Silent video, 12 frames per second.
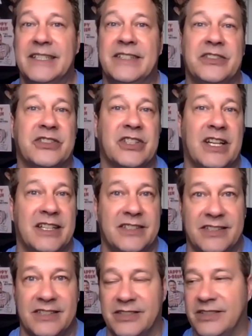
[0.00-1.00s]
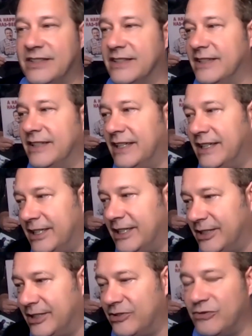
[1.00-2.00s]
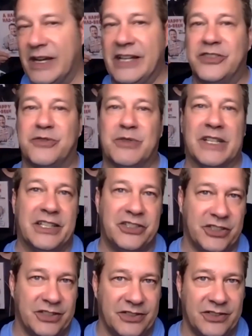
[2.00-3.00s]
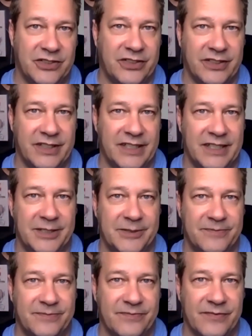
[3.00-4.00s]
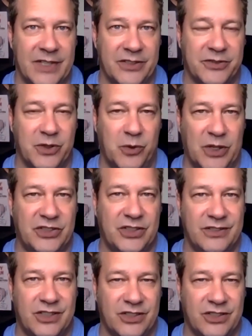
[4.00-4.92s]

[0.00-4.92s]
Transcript: discuss uh, race relations. Um, and so it wasn't